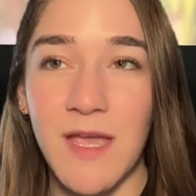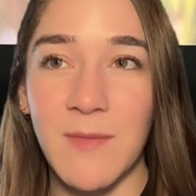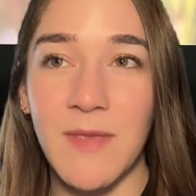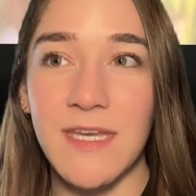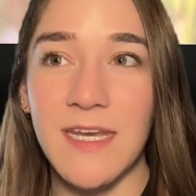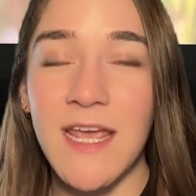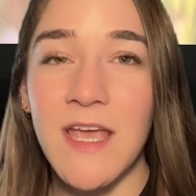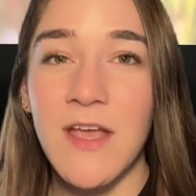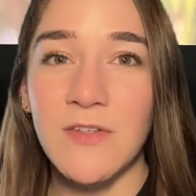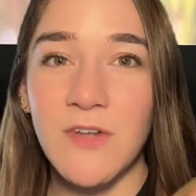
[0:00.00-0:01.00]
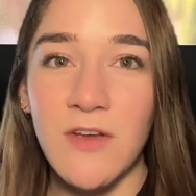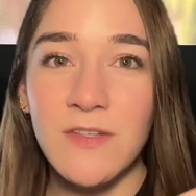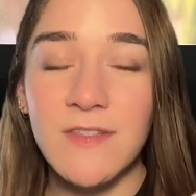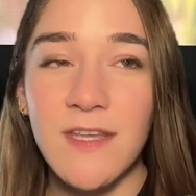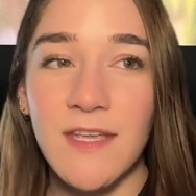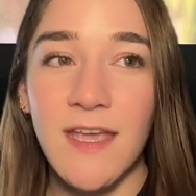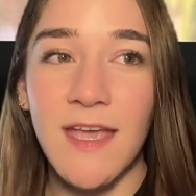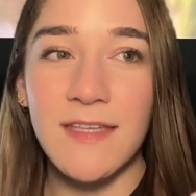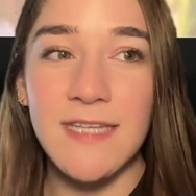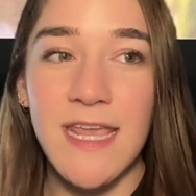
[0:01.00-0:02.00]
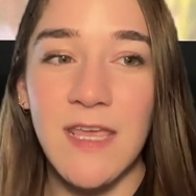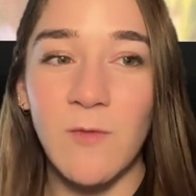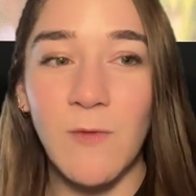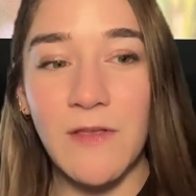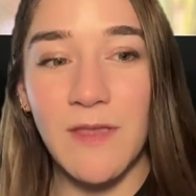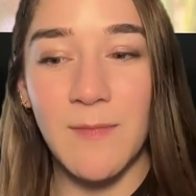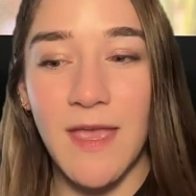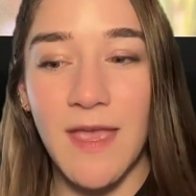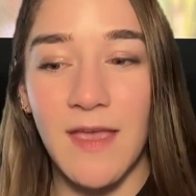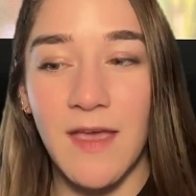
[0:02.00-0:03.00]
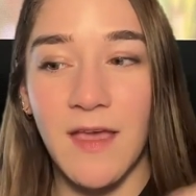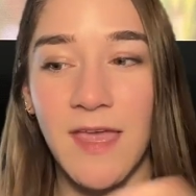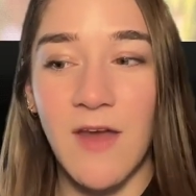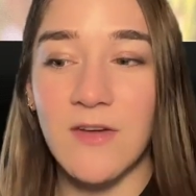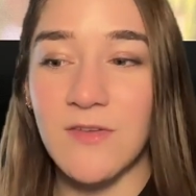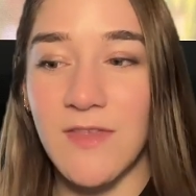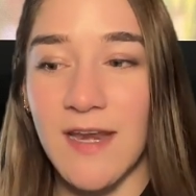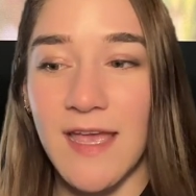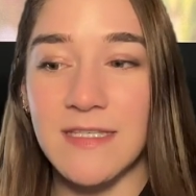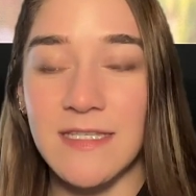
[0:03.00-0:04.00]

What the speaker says: a character that I did not like in the books, and made him likable.